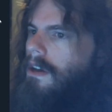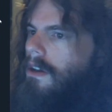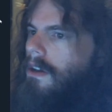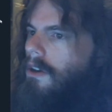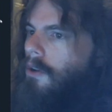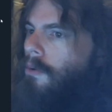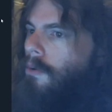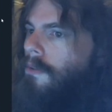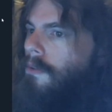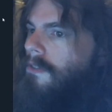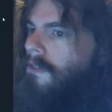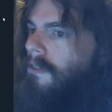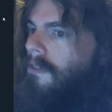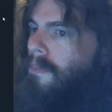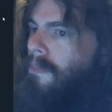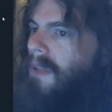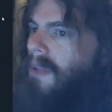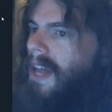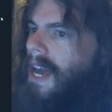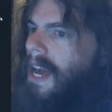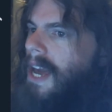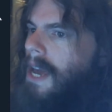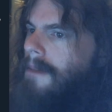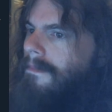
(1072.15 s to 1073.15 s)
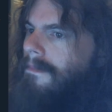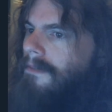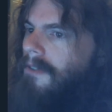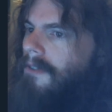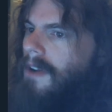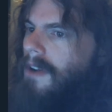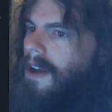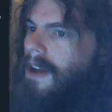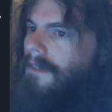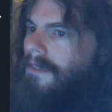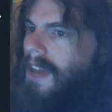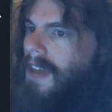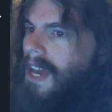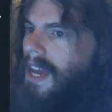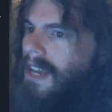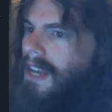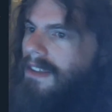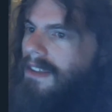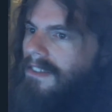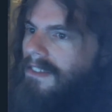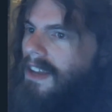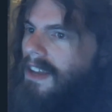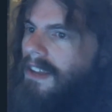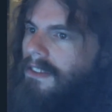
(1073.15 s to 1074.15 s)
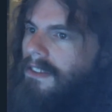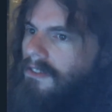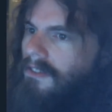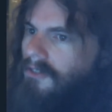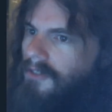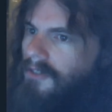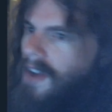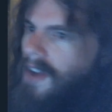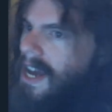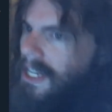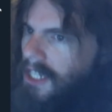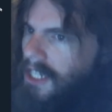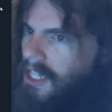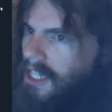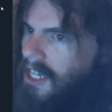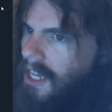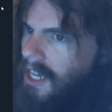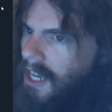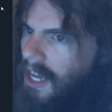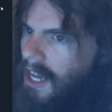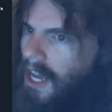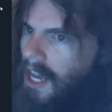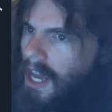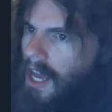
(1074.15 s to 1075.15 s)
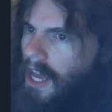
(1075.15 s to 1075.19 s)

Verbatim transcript: Who's to blame for Afghanistan's tragedy?